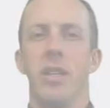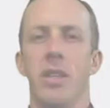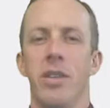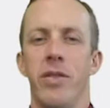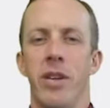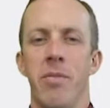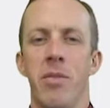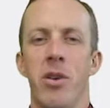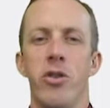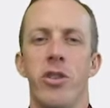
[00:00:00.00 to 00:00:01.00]
of
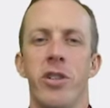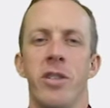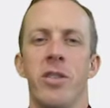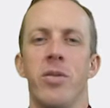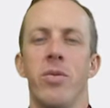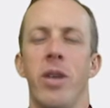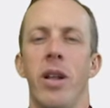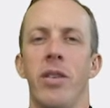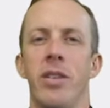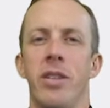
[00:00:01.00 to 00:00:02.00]
emotions
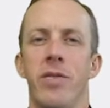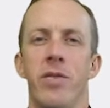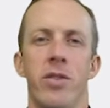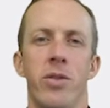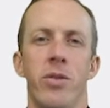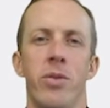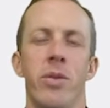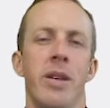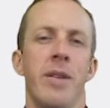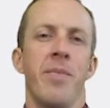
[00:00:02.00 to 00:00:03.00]
relative
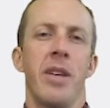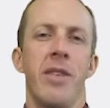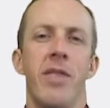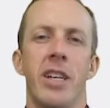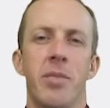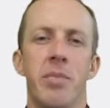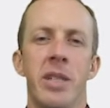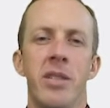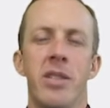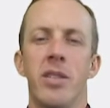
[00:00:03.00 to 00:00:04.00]
to
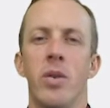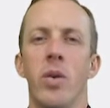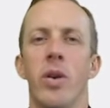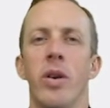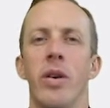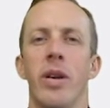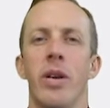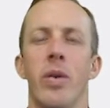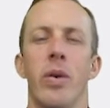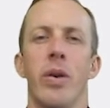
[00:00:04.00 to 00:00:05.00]
investments
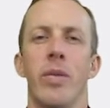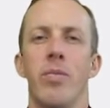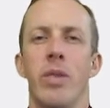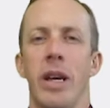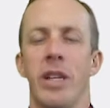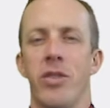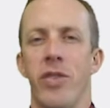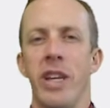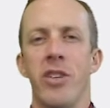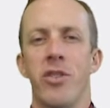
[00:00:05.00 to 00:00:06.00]
or I guess
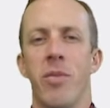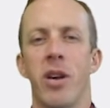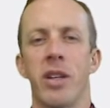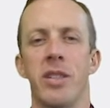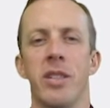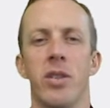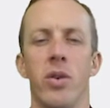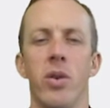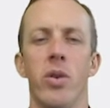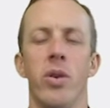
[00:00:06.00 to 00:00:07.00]
financial markets as a
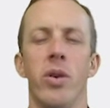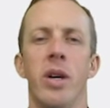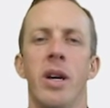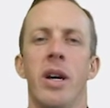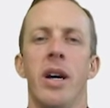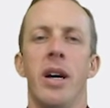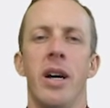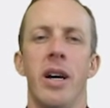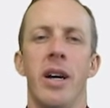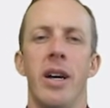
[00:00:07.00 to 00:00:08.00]
whole.
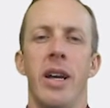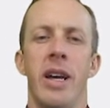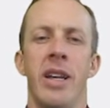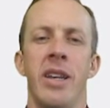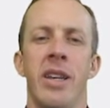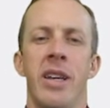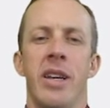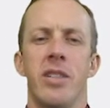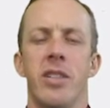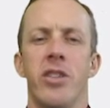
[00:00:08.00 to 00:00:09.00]
And
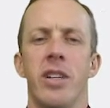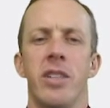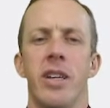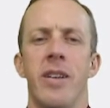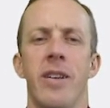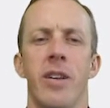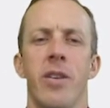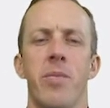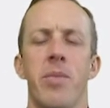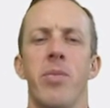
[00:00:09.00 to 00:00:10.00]
it suggests that
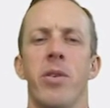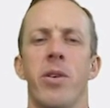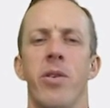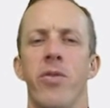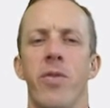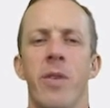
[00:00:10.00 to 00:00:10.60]
people go